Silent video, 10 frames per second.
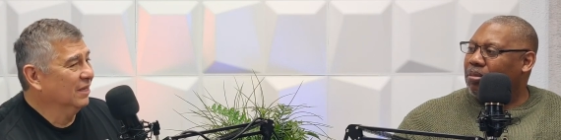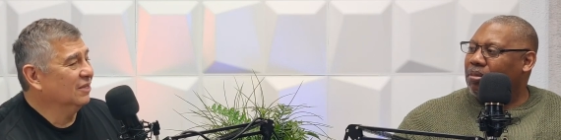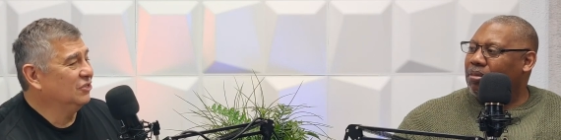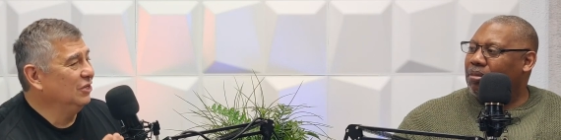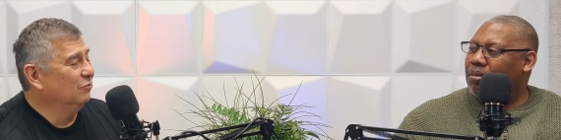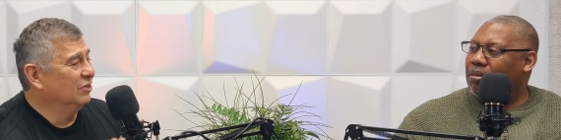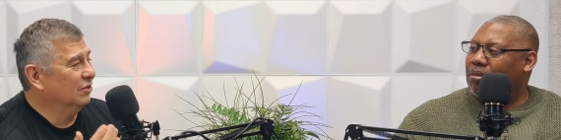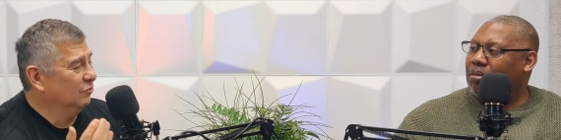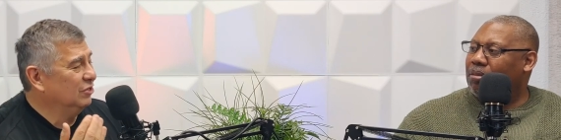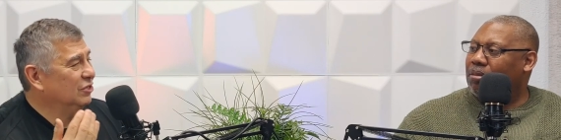Speaker 1: mm-hmm. because she
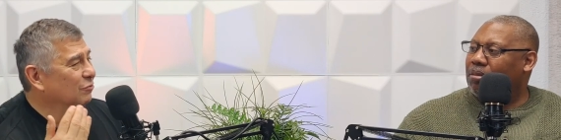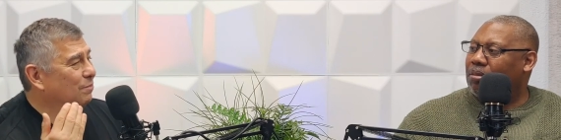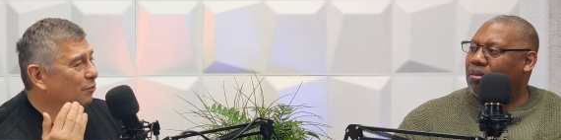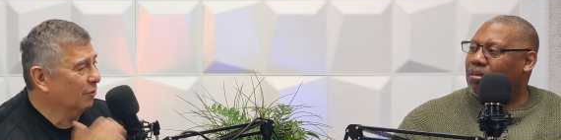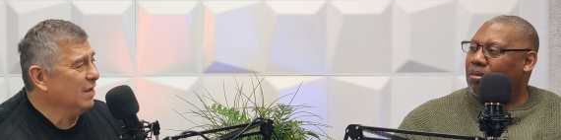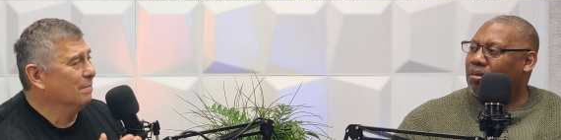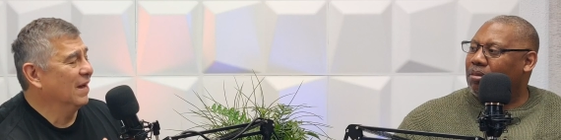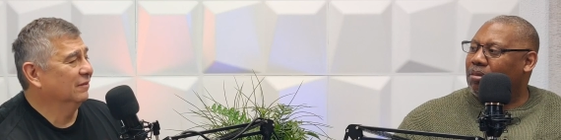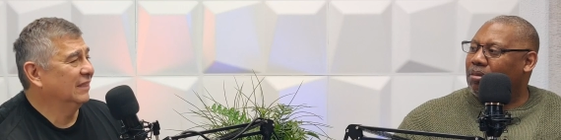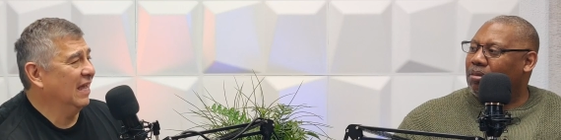would she would pray
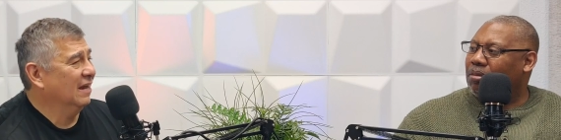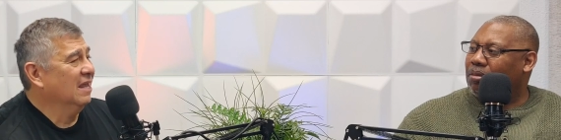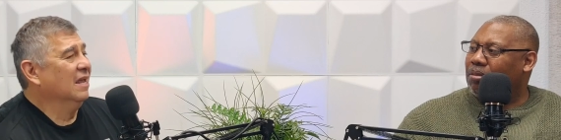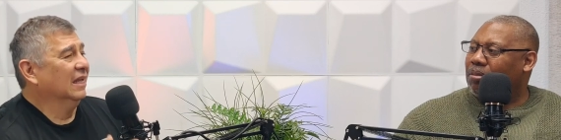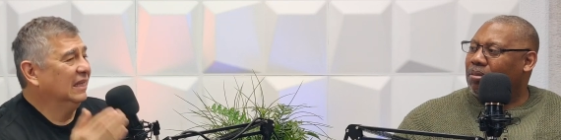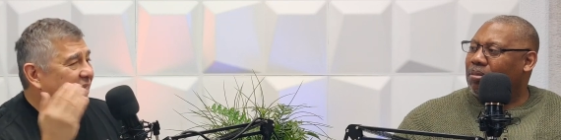about that,